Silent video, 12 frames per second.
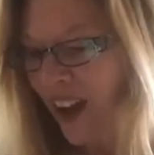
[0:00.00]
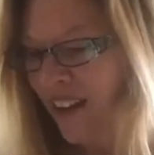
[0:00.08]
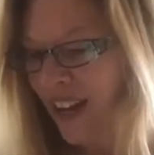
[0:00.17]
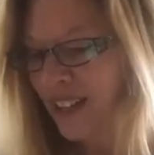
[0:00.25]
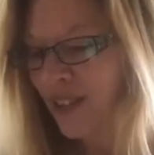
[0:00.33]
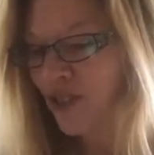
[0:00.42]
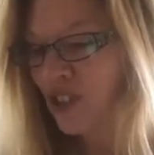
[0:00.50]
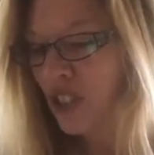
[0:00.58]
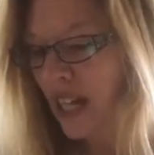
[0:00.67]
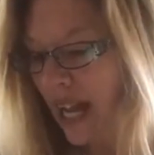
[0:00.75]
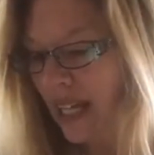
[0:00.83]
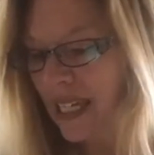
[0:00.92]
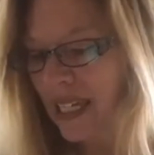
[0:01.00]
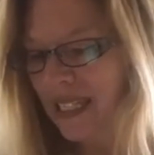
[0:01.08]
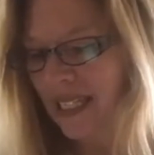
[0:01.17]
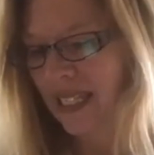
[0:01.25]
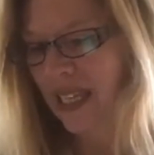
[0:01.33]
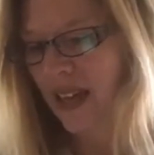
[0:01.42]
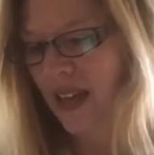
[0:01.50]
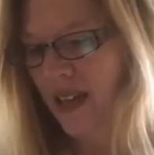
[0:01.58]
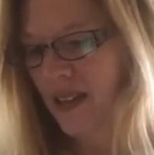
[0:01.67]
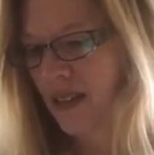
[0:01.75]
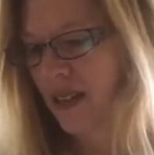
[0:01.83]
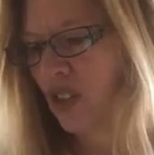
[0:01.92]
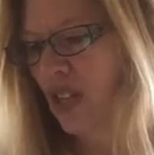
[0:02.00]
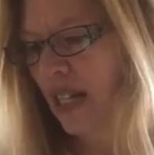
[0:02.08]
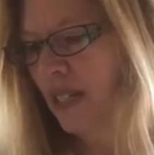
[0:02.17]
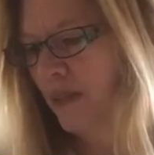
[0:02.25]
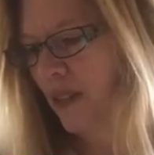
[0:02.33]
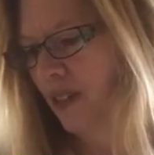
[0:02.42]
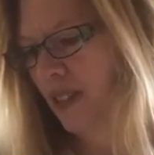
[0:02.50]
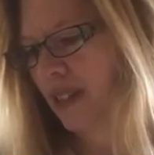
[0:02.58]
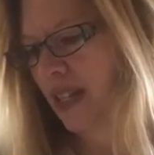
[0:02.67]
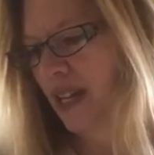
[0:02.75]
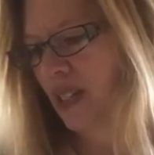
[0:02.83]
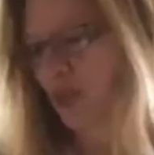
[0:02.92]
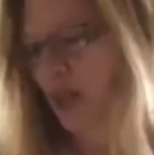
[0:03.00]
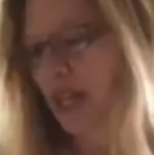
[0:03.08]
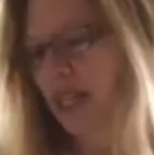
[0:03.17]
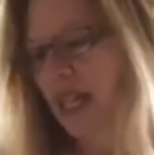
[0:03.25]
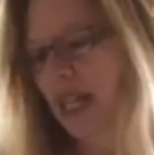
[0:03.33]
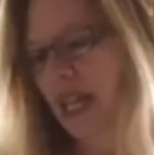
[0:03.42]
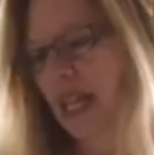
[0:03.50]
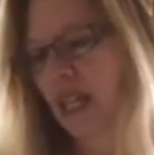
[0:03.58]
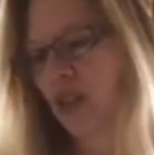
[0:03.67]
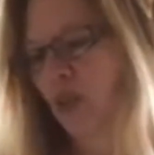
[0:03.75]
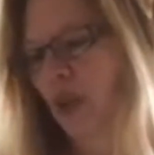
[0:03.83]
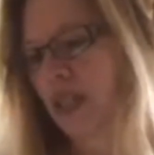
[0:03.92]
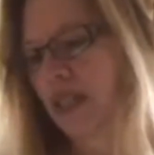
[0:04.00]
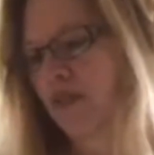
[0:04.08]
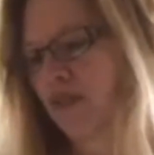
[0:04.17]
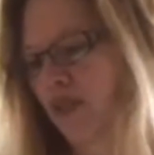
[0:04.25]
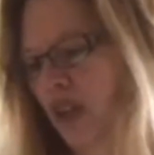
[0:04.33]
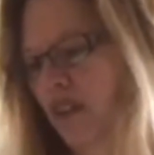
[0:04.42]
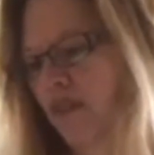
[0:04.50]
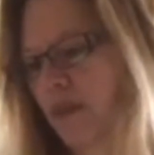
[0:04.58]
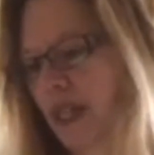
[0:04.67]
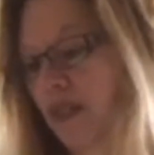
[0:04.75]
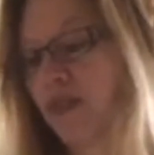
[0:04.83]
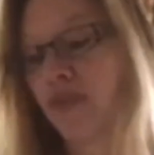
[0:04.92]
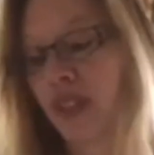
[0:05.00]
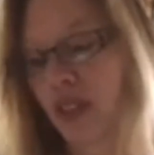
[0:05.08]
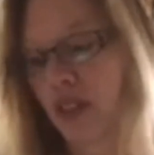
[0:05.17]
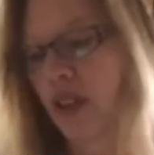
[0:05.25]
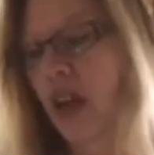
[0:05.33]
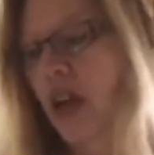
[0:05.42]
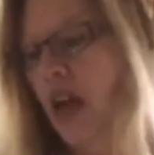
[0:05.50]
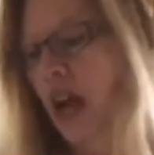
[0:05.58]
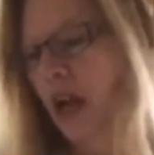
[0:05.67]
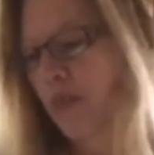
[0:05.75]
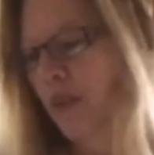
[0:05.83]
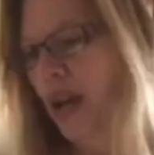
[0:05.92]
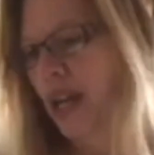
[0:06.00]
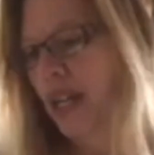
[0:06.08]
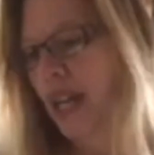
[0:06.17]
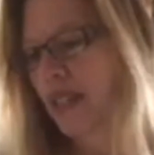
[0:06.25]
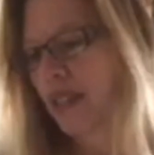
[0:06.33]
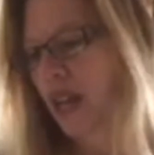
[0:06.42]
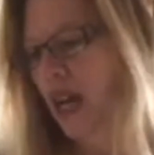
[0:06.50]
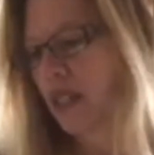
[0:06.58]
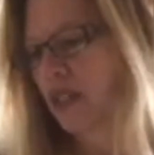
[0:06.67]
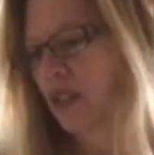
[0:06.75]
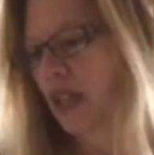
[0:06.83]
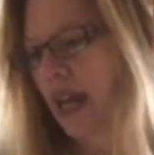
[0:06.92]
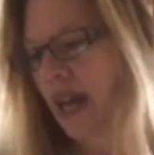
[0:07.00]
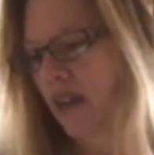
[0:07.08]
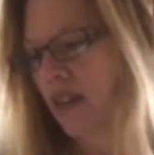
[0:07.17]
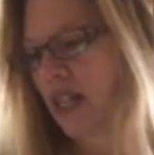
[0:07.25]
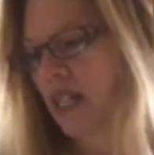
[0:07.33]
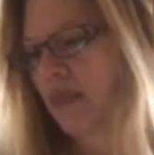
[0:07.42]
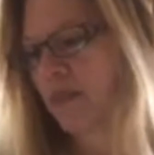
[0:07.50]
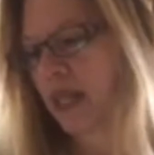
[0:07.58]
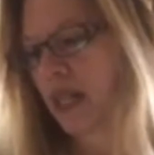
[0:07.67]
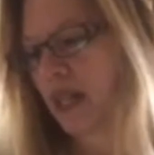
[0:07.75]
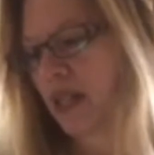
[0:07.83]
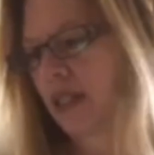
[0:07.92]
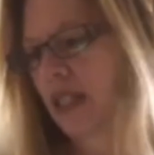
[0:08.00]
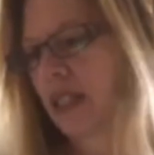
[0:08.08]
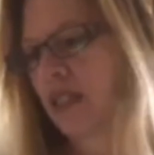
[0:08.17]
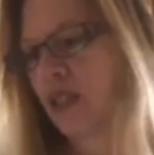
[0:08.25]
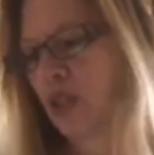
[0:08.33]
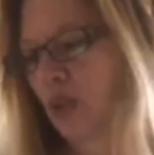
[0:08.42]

All right, so Jackie says, Jackie Berry says, when I can't handle what is in front of me, fear, I pray and ask God to carry it because it is